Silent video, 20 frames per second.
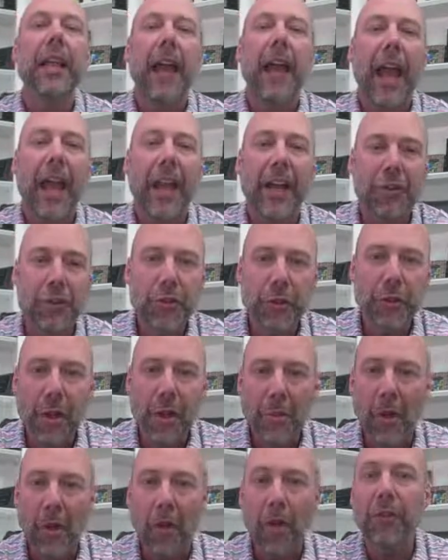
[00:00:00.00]
As you
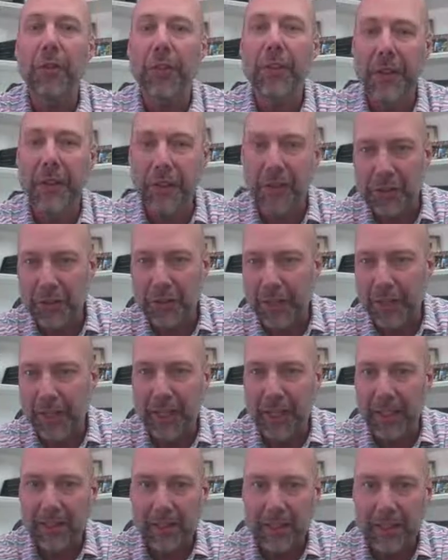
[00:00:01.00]
come over the
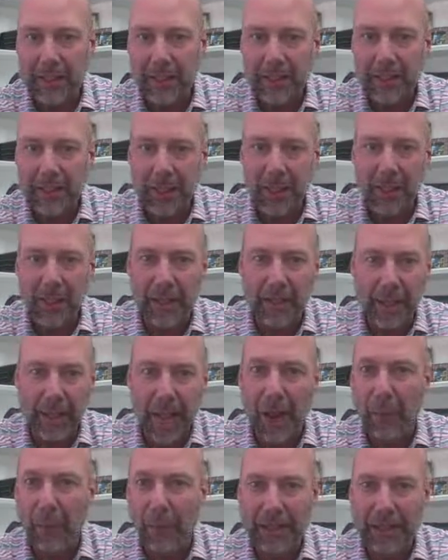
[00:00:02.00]
interstate, this
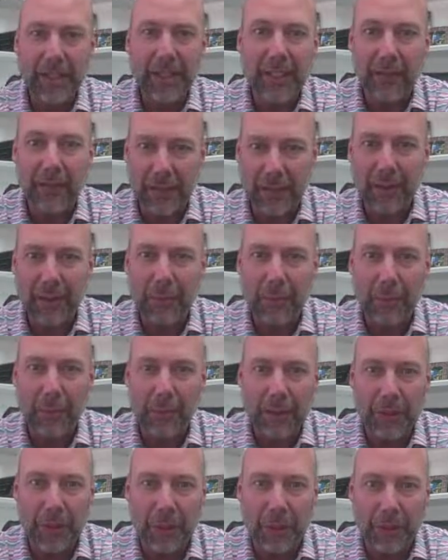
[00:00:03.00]
Highway 70 that we
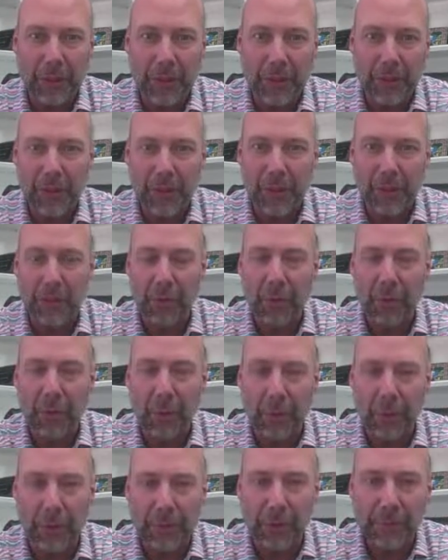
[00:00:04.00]
just talked about, the southern
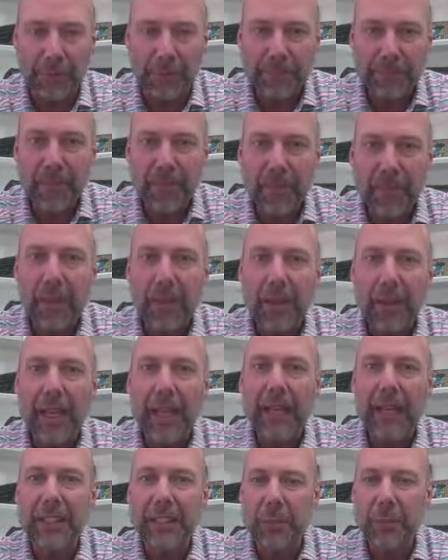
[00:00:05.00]
border, it
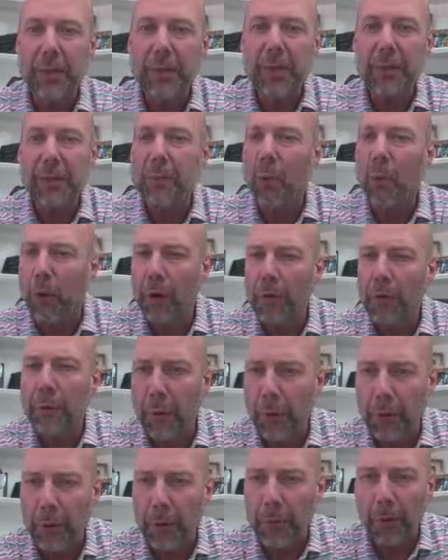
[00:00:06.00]
gets to be a more
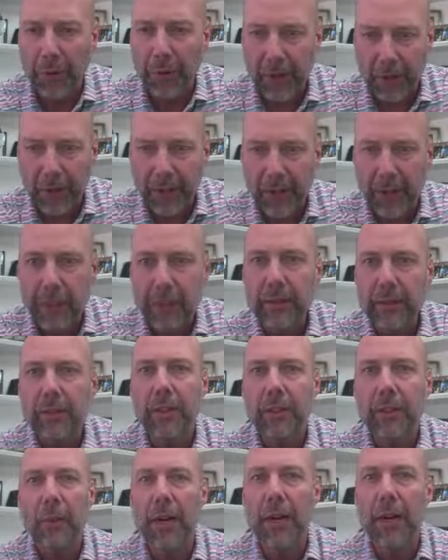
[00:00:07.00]
affordable area,
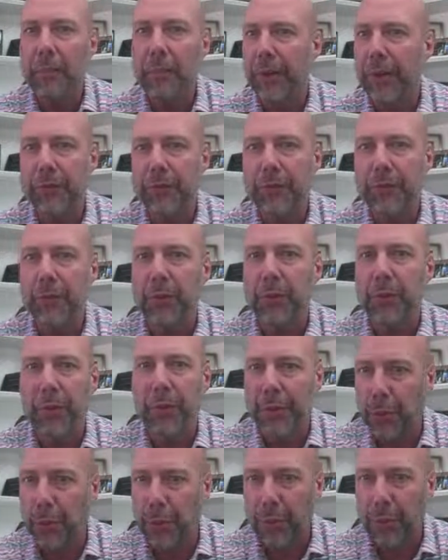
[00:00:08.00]
great place for
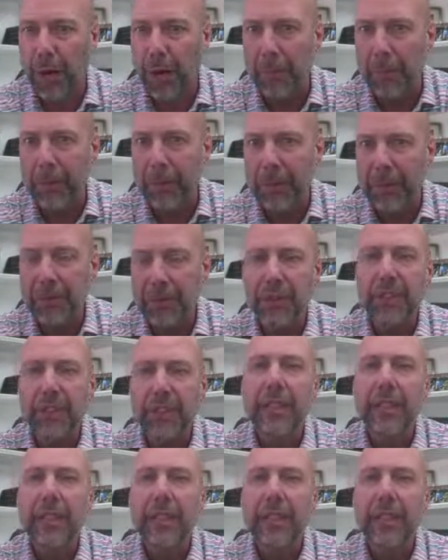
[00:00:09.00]
rental properties,